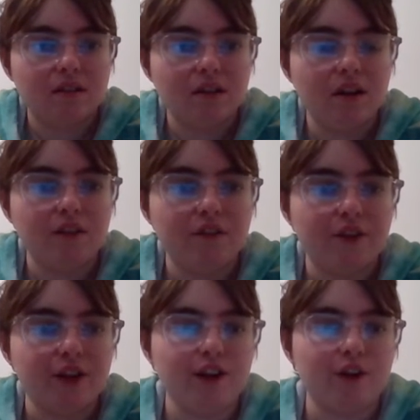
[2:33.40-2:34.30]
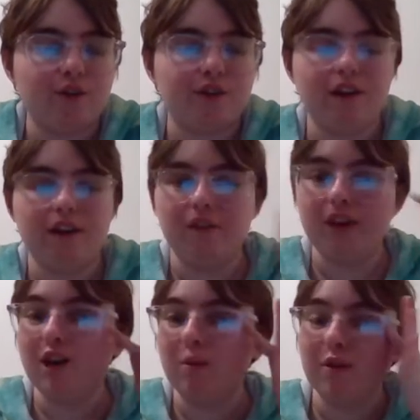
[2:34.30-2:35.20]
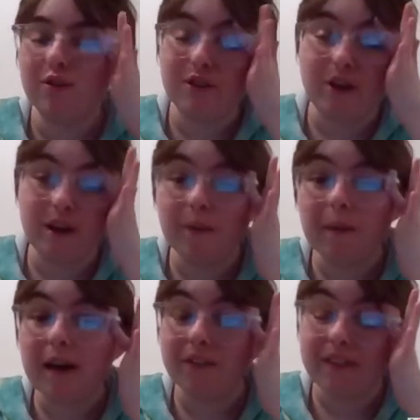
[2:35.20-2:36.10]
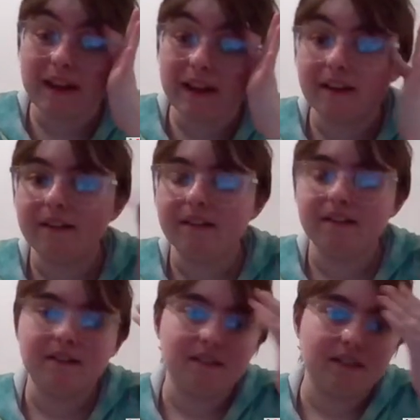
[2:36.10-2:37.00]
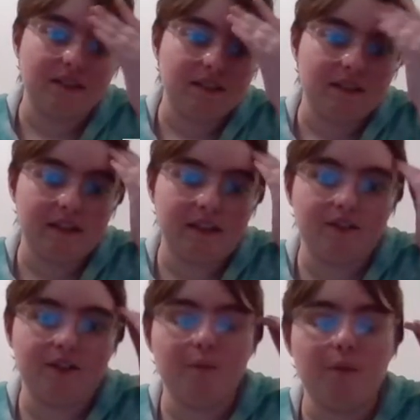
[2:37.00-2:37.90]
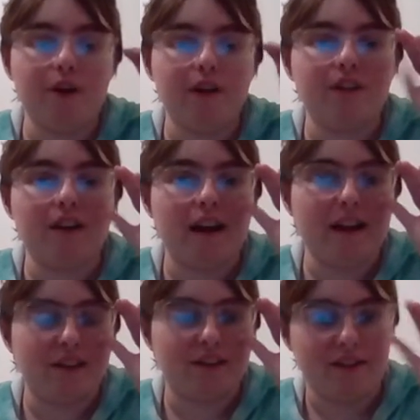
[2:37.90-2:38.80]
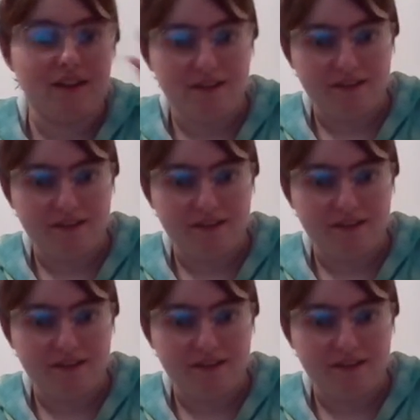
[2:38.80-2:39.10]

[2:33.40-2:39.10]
The video is unavailable. Sorry about that. Get demonetized.